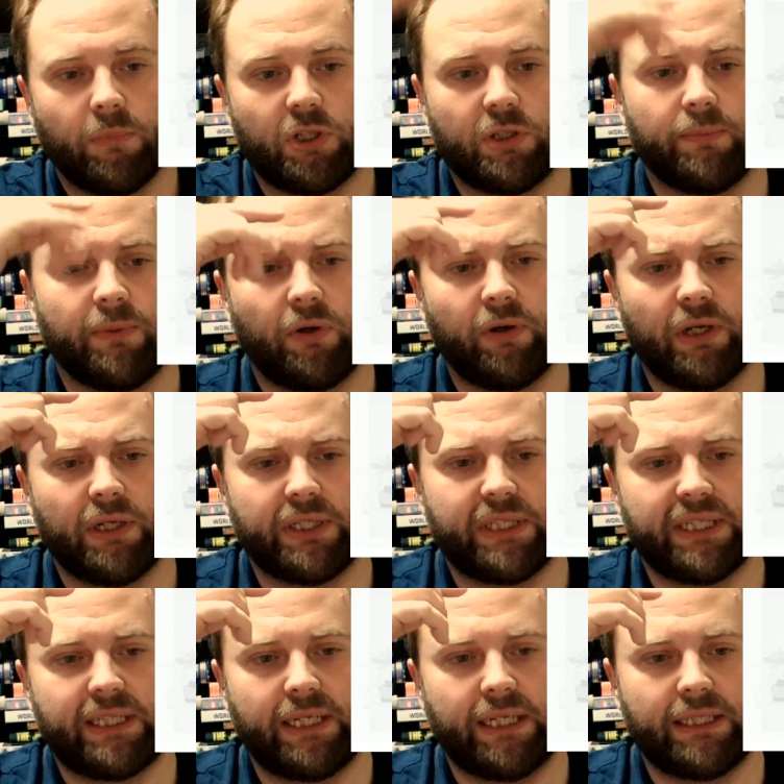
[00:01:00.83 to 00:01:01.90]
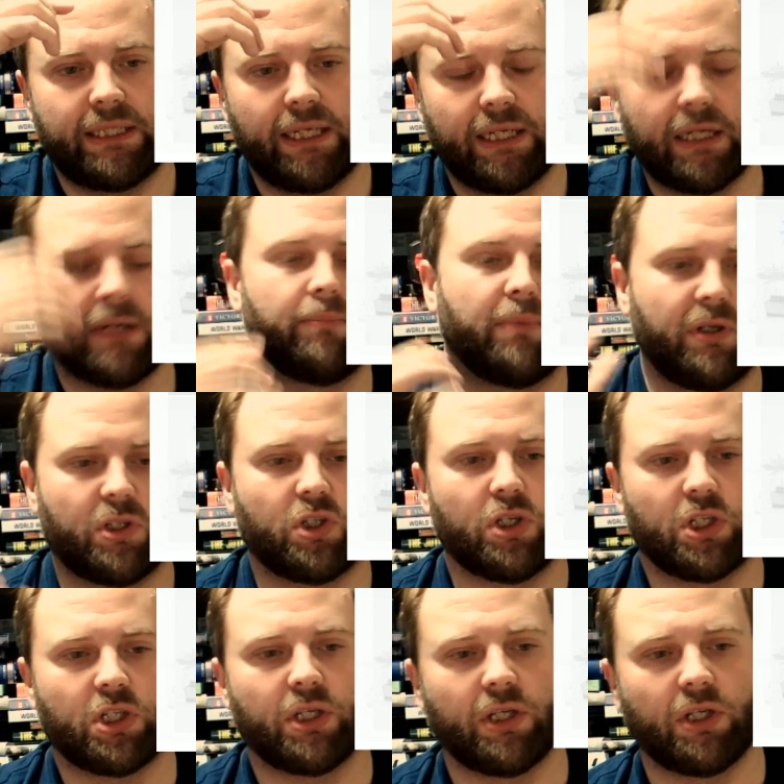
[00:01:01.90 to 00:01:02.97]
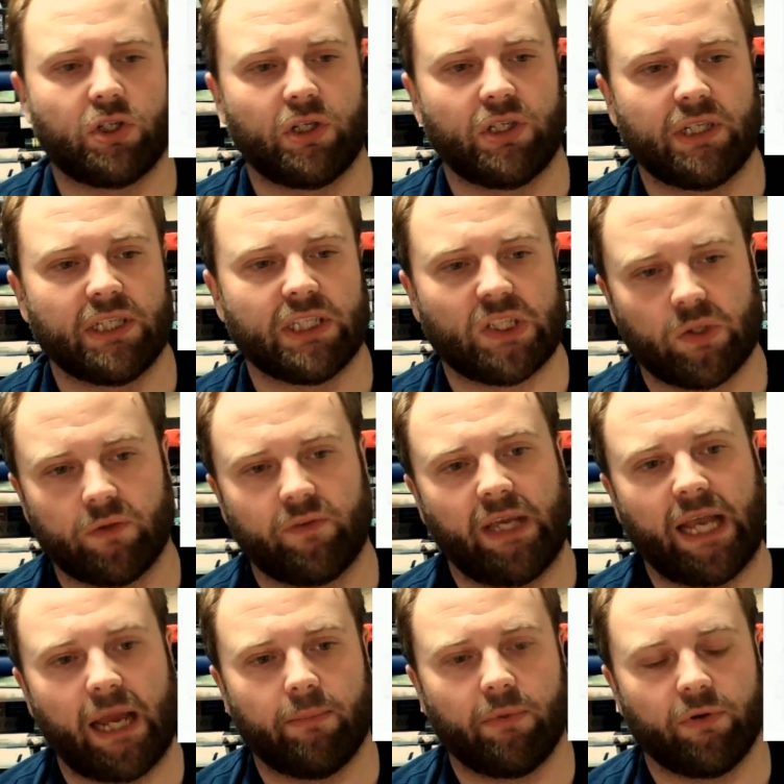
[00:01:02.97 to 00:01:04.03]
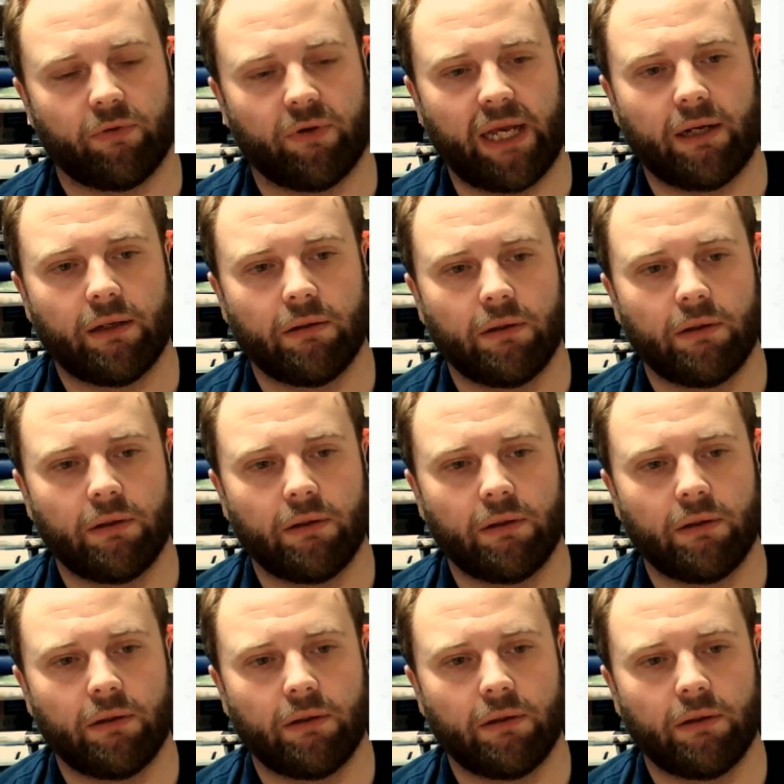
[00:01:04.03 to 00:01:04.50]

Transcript: had been created in 1688 and then be traditionally treated as sort of the Admiral of the Red,